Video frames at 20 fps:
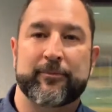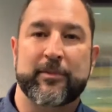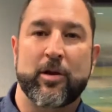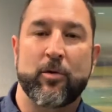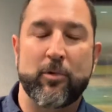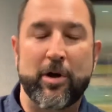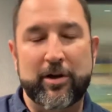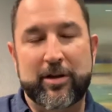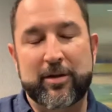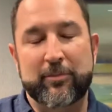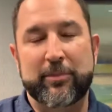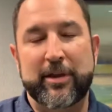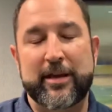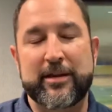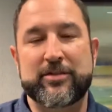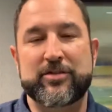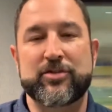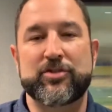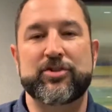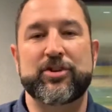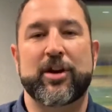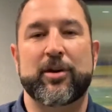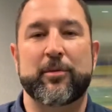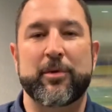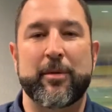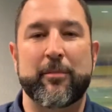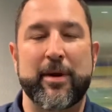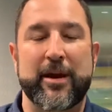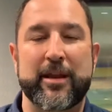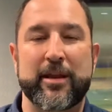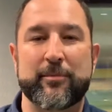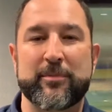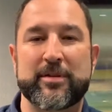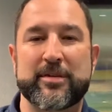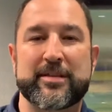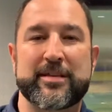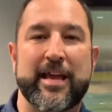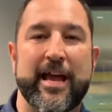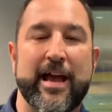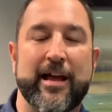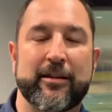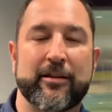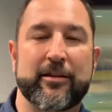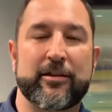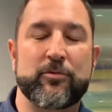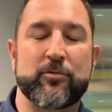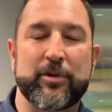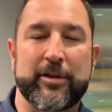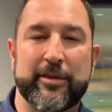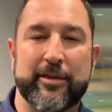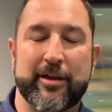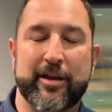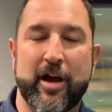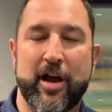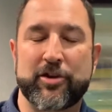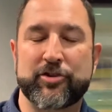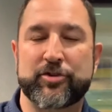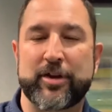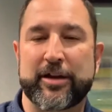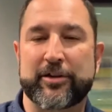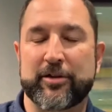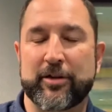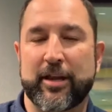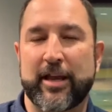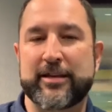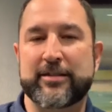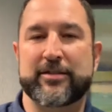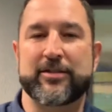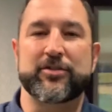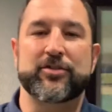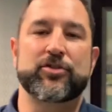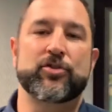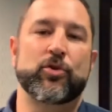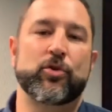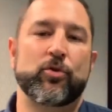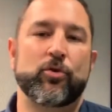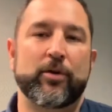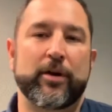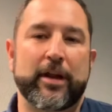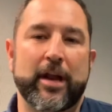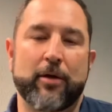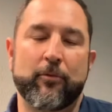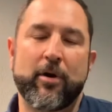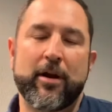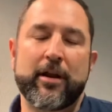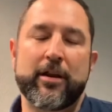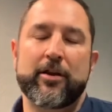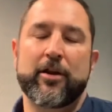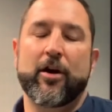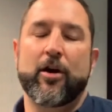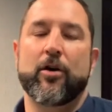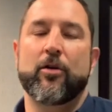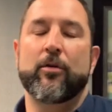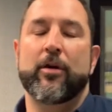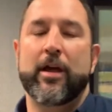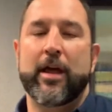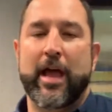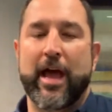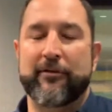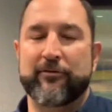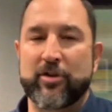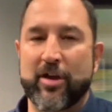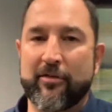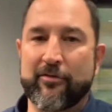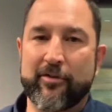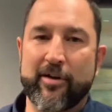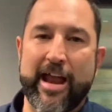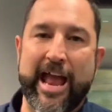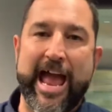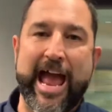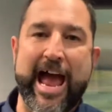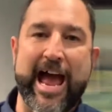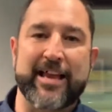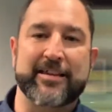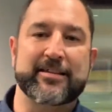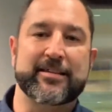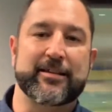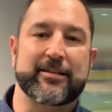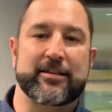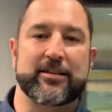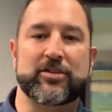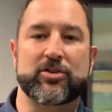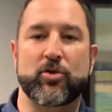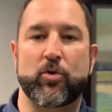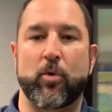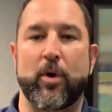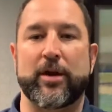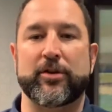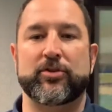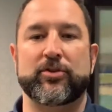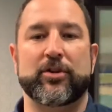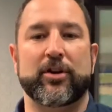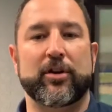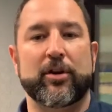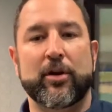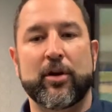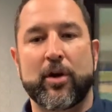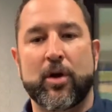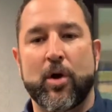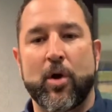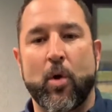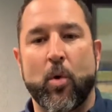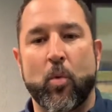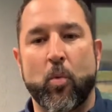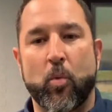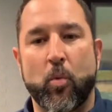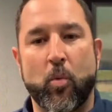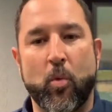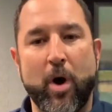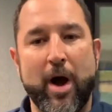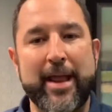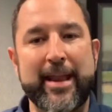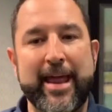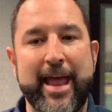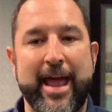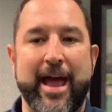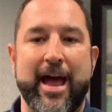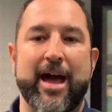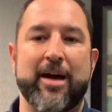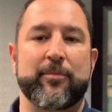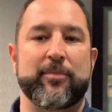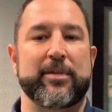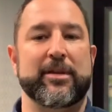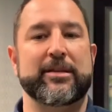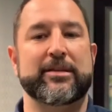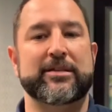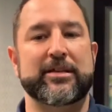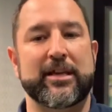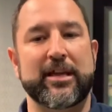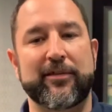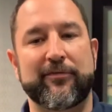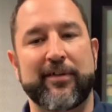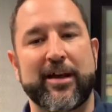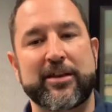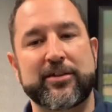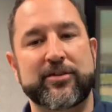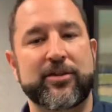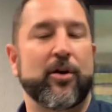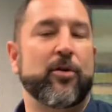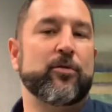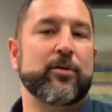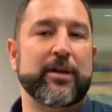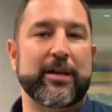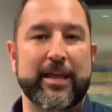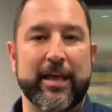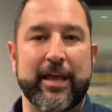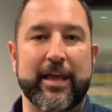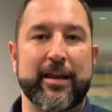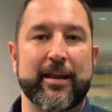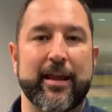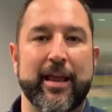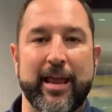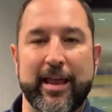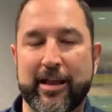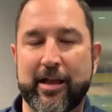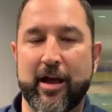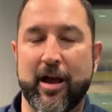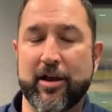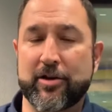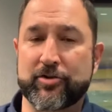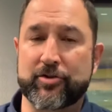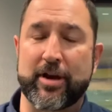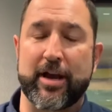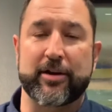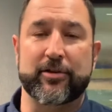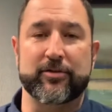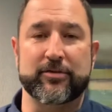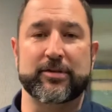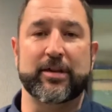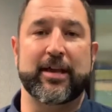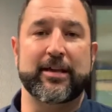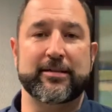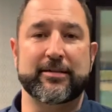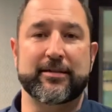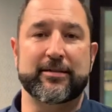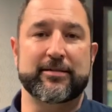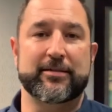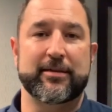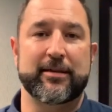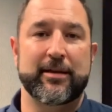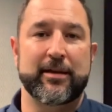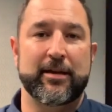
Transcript: Welcome, ladies and gentlemen. My name is Allen with the Contractor License School, and I want to know, have you ever asked this question? What happens if I don't get a contractor's license?